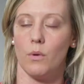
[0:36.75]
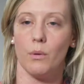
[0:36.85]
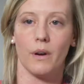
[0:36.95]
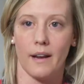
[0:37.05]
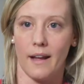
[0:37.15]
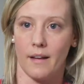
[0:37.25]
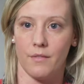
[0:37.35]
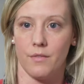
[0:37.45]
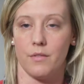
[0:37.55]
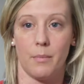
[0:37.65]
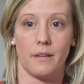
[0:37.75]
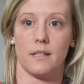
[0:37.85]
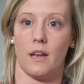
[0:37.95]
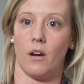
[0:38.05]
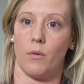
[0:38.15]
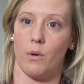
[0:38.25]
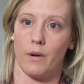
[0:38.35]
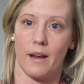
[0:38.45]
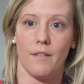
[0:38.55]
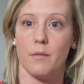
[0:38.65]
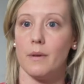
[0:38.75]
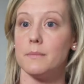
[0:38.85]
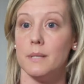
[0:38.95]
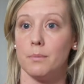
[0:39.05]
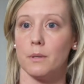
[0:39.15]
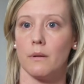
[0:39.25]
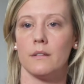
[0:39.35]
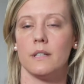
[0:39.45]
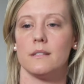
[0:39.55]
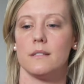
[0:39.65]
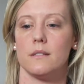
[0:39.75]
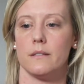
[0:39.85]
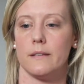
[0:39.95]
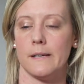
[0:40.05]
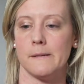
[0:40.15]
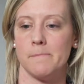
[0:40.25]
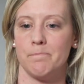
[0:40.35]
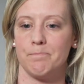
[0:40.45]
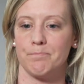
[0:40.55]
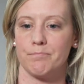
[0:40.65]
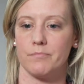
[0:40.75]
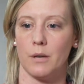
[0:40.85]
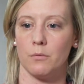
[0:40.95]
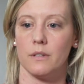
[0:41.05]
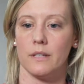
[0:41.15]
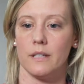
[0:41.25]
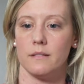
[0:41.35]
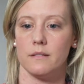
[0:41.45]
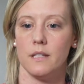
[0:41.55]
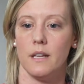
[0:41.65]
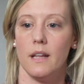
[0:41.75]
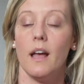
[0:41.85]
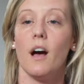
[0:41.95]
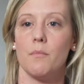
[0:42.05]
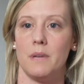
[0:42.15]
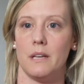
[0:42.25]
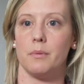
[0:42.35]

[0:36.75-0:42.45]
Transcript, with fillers: we were going to have the best care, we were going to have the best people around us, um, that really helped me to